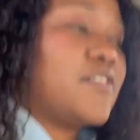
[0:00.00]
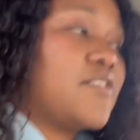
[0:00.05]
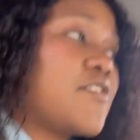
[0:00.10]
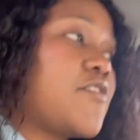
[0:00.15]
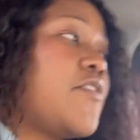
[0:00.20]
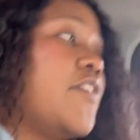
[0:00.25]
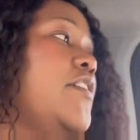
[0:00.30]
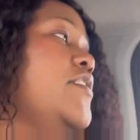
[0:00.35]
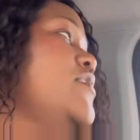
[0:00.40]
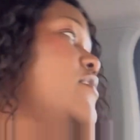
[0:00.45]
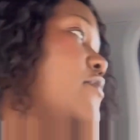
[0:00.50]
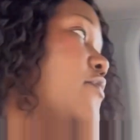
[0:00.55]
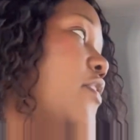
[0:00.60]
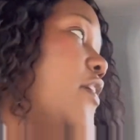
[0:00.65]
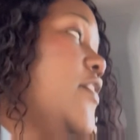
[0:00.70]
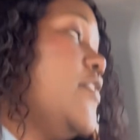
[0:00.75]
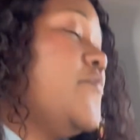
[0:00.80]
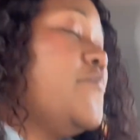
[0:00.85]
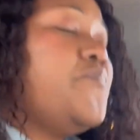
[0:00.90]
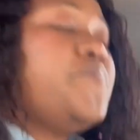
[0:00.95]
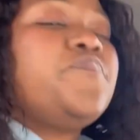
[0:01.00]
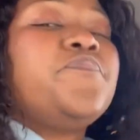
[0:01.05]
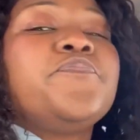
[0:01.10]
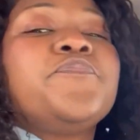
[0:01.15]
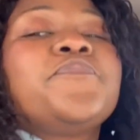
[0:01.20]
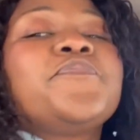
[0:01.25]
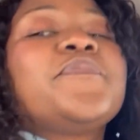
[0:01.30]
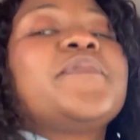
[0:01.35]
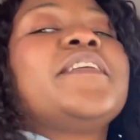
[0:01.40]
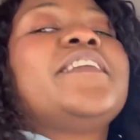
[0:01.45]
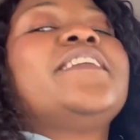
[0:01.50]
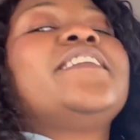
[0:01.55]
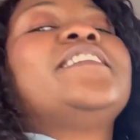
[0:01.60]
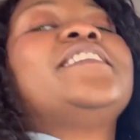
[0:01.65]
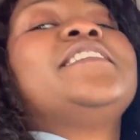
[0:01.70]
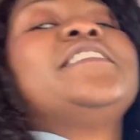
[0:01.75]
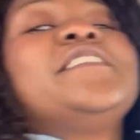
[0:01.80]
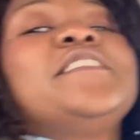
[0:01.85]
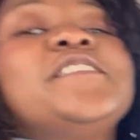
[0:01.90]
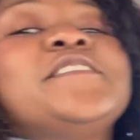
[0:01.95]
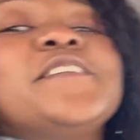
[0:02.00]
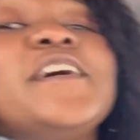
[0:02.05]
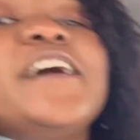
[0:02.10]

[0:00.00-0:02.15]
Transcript: It's crazy, right? So